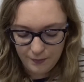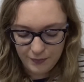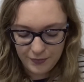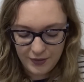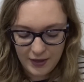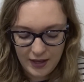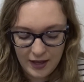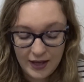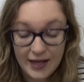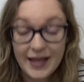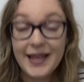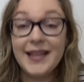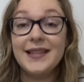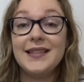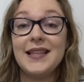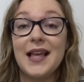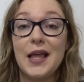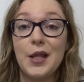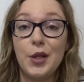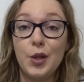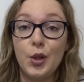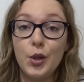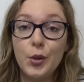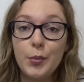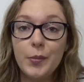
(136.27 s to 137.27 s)
There is
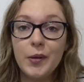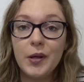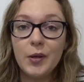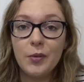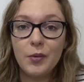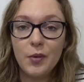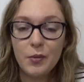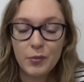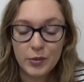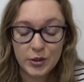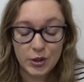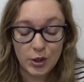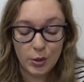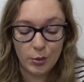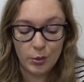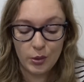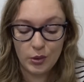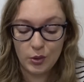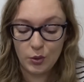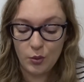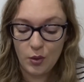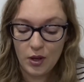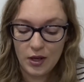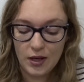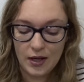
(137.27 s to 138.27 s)
a Lupin one which I
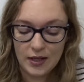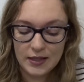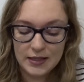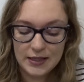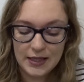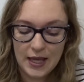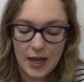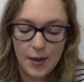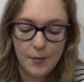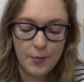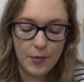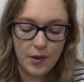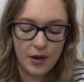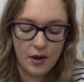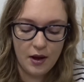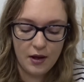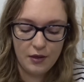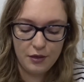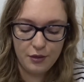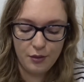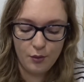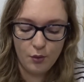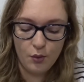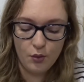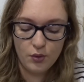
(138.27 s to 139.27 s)
would quite like to get, but I
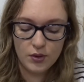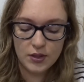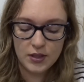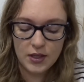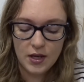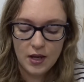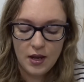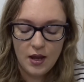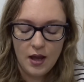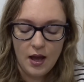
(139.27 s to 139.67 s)
thought